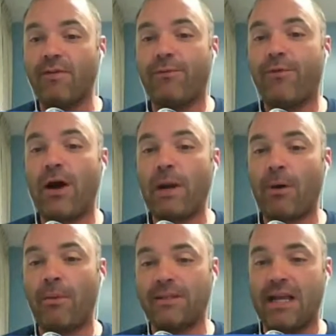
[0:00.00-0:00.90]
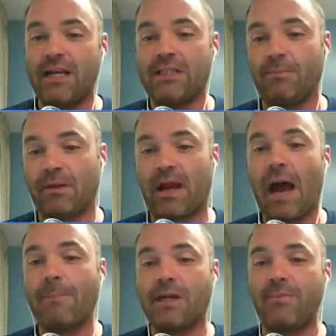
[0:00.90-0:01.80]
The fire department takes up. The
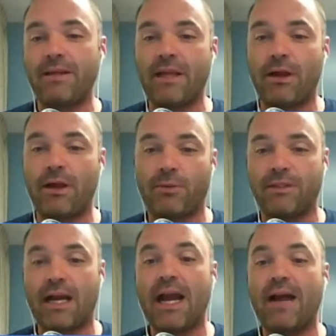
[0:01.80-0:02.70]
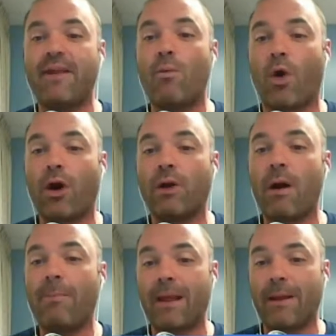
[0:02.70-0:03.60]
cops come in there and pull this guy out, and they work him
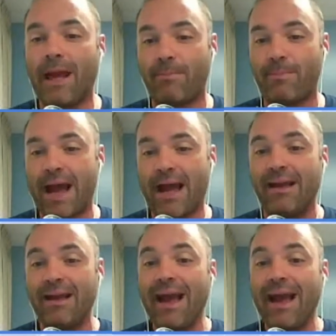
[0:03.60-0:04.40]
up and they get him back.